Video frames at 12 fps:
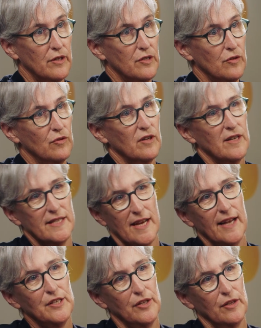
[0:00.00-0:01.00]
as an
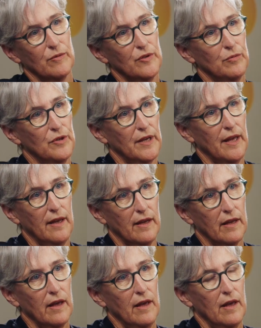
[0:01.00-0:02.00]
organisation that was
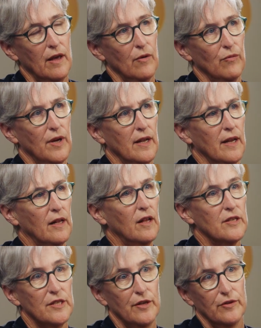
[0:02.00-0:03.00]
working really
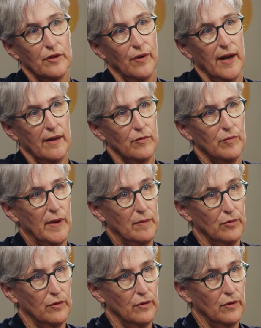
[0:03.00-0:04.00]
closely on the ground with
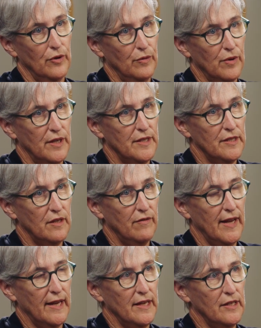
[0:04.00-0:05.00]
people who were
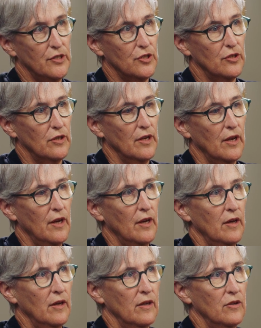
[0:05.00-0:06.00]
disadvantaged,
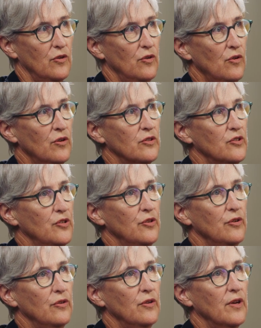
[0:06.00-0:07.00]
not
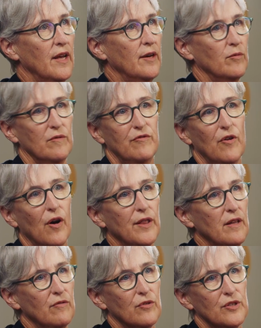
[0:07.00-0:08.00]
to help them find
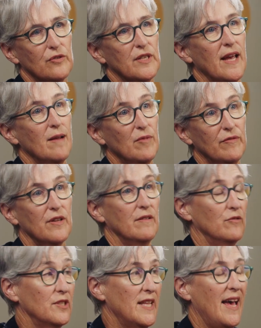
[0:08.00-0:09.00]
their voice or to amplify their
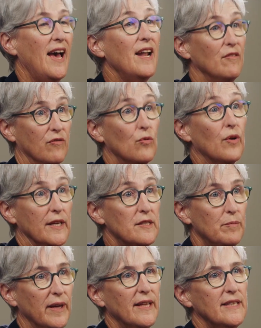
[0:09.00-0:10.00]
voice. They had a
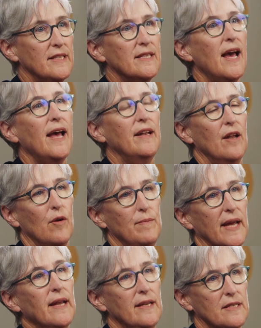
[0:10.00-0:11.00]
voice, but they just had no
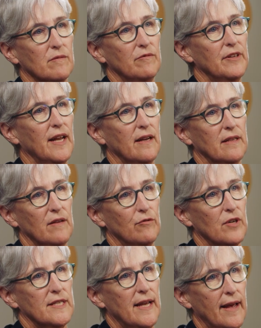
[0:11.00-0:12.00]
mechanism for getting their
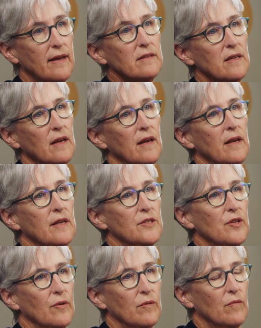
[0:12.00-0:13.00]
voice out.
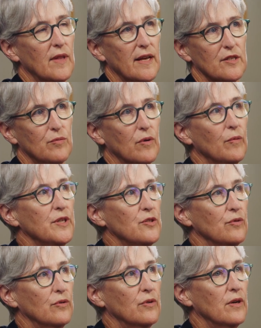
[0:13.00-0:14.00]
So that's what we
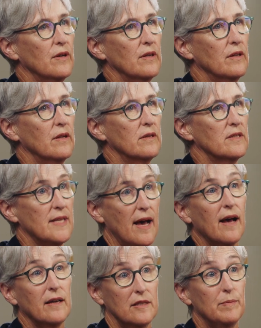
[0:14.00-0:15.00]
saw
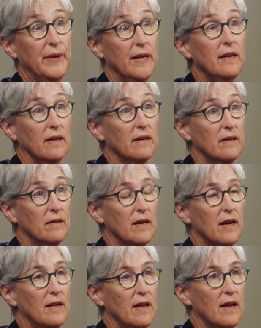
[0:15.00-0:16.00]
SARC as being,
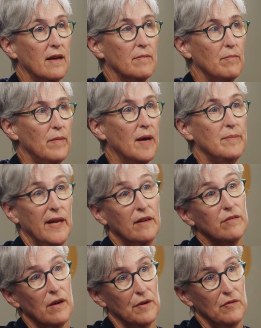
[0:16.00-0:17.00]
a
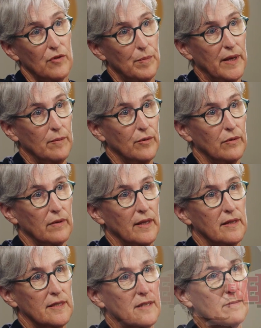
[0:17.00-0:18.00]
megaphone for people
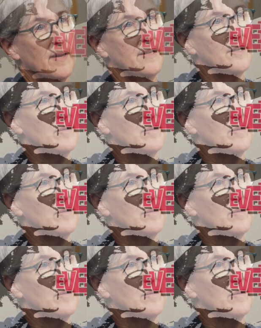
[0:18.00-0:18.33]
in the Tasmanian